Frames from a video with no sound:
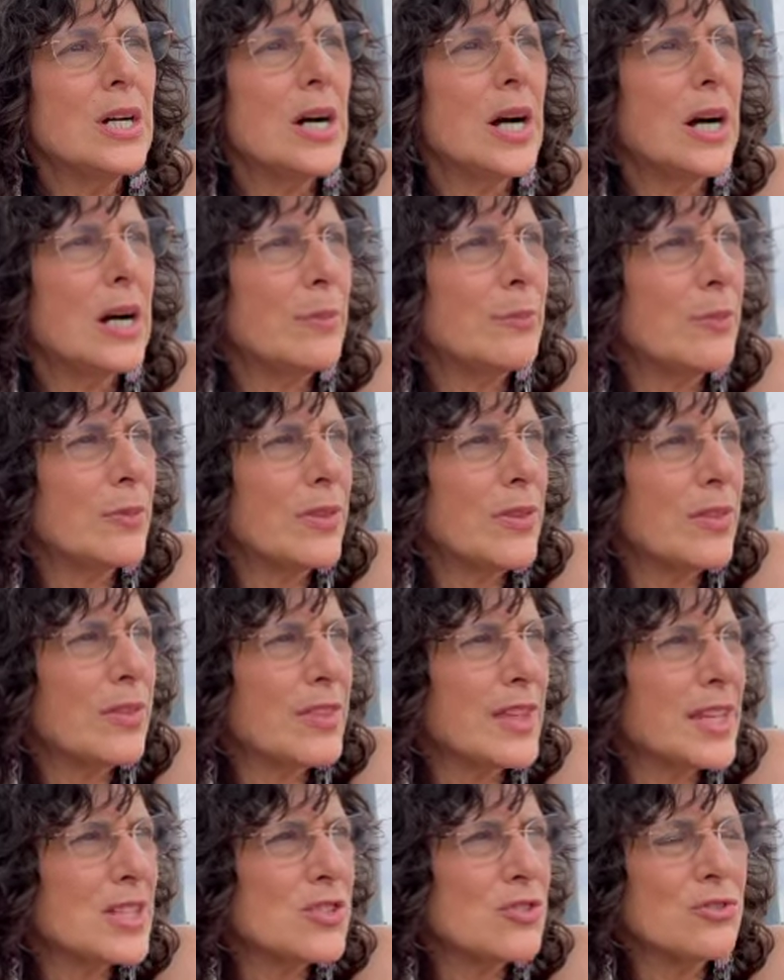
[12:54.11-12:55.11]
um,
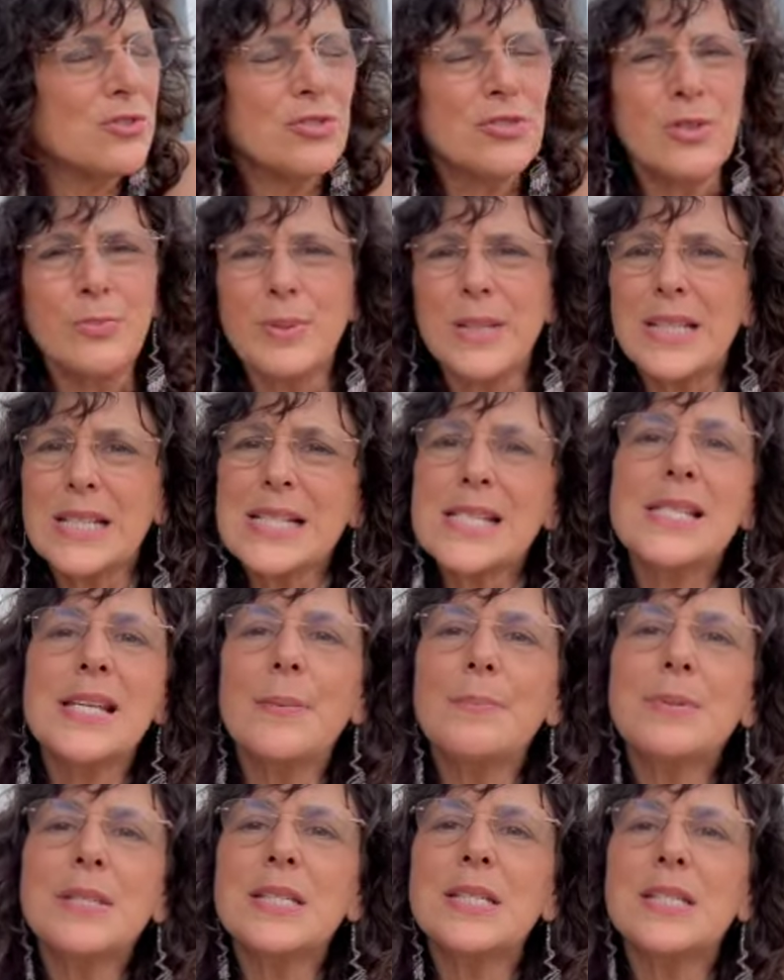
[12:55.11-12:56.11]
things you do to be
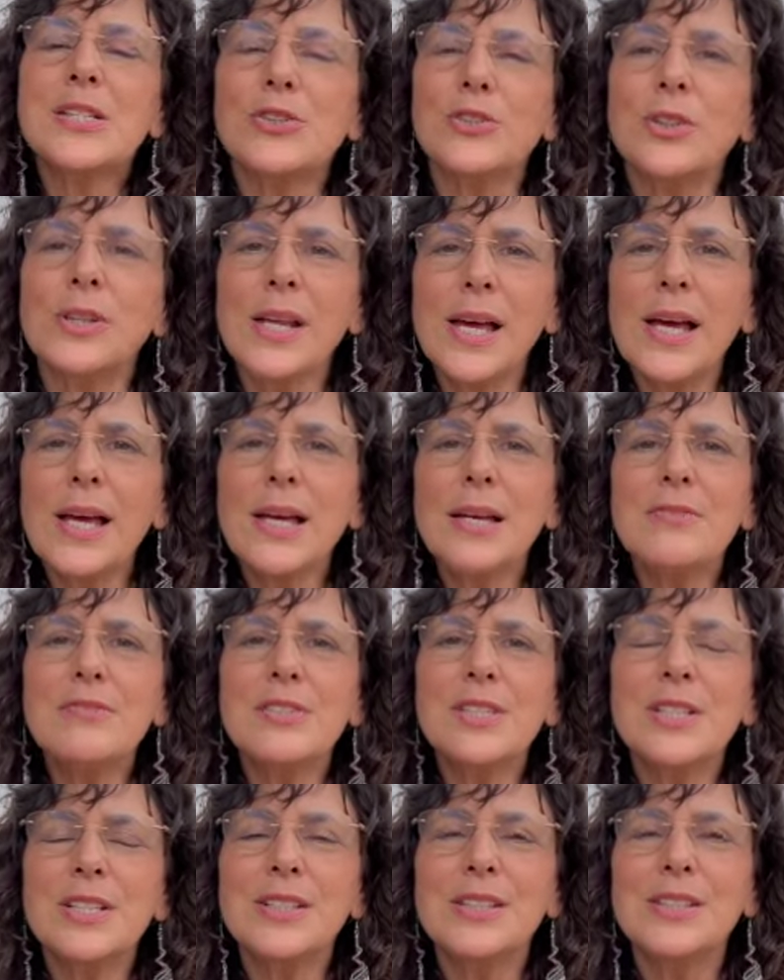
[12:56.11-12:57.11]
accepted or loved?